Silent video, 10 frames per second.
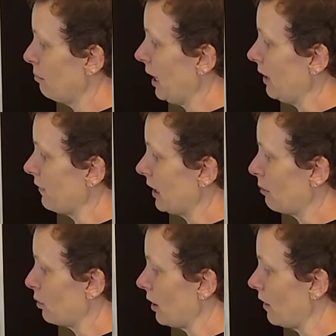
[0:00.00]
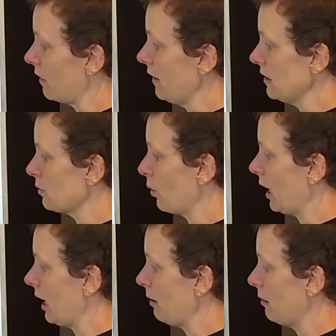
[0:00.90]
But if I number it this
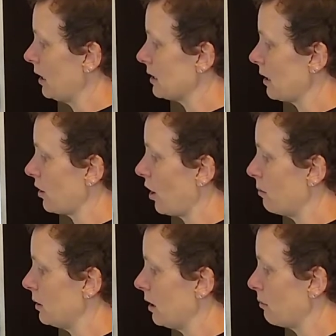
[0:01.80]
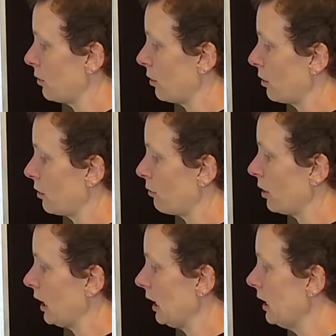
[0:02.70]
way, it's carbon number
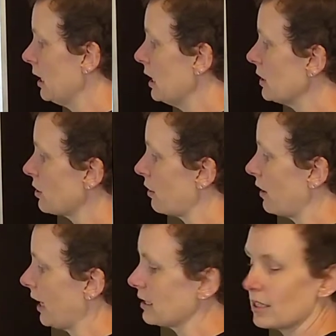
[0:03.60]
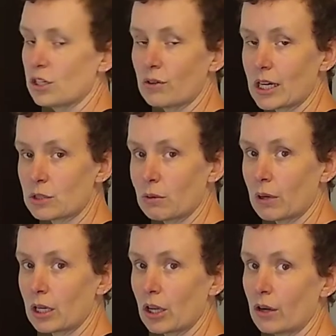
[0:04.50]
3. So that's the direction we
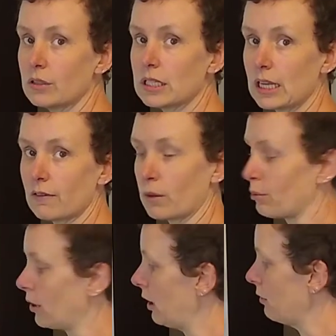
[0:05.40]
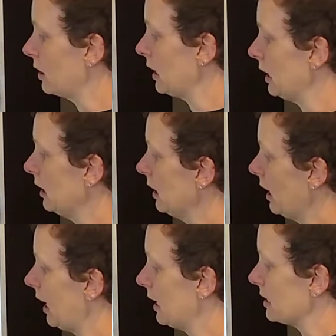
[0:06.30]
want to go to give the priority
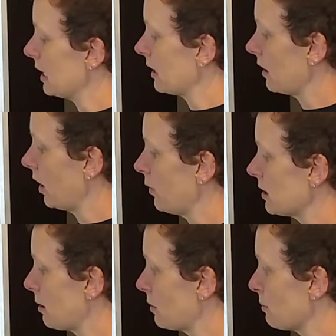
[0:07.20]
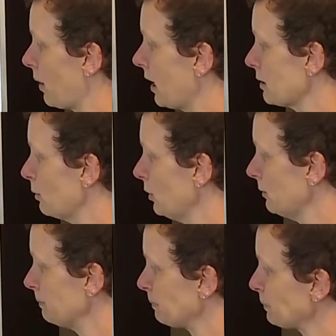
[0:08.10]
and to get the lowest numbers possible.